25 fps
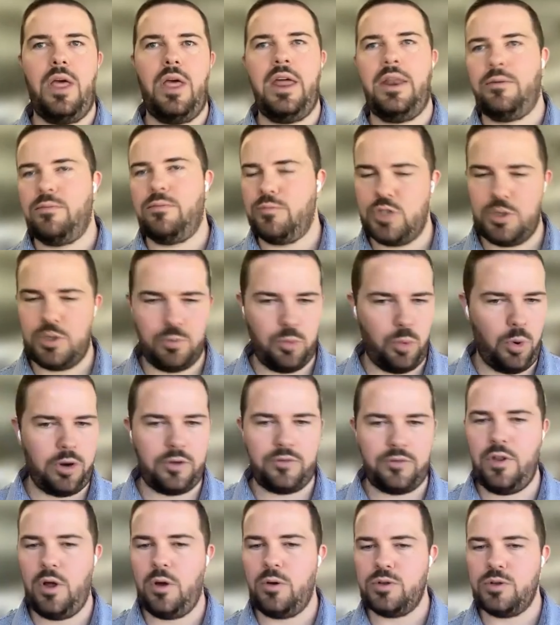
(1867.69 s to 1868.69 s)
and some
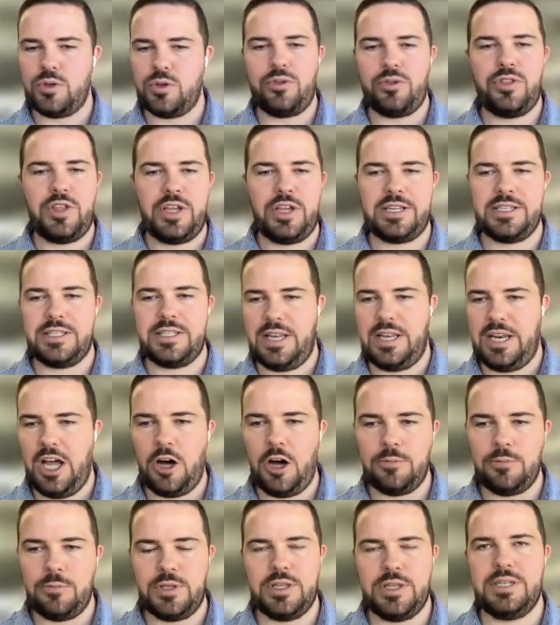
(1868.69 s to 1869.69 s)
workflows or things that
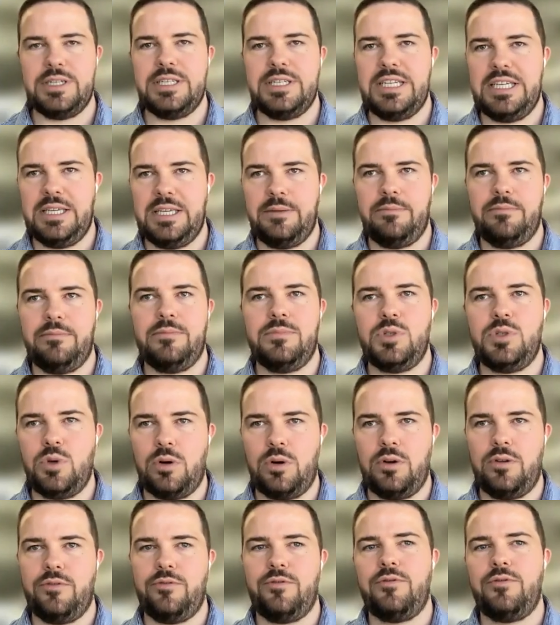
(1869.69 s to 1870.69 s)
helped the team
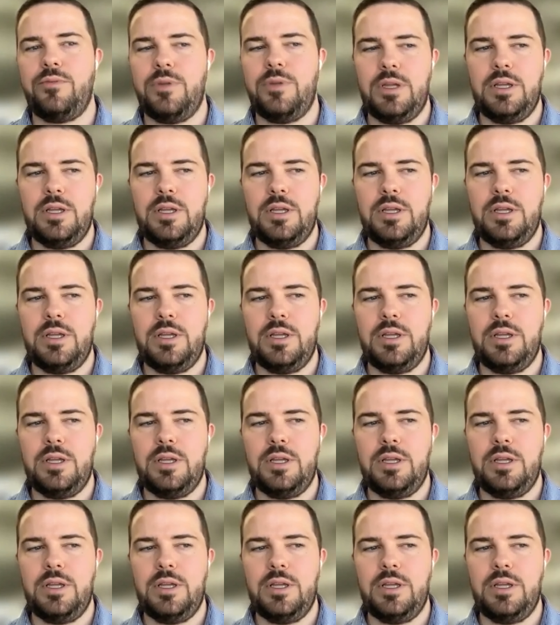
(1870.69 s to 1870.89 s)
sort of